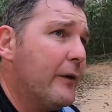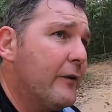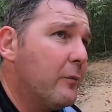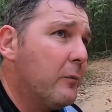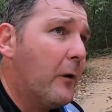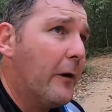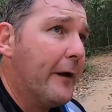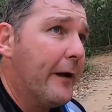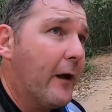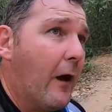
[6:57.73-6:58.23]

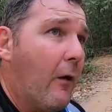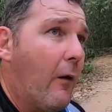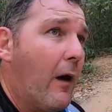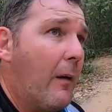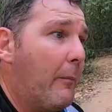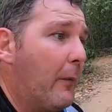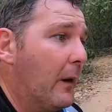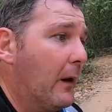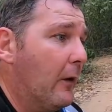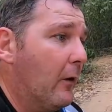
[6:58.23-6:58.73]
which might go
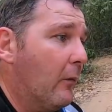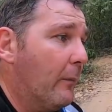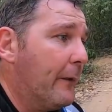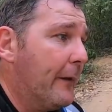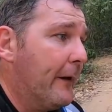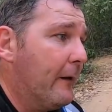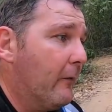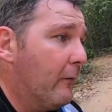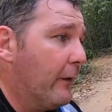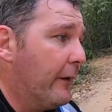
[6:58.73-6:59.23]
up a little
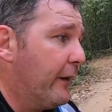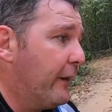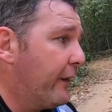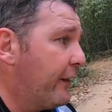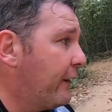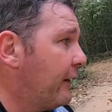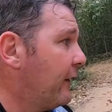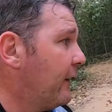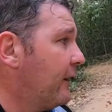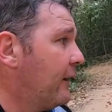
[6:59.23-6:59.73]
bit
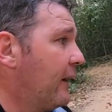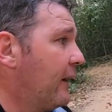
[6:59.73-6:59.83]
with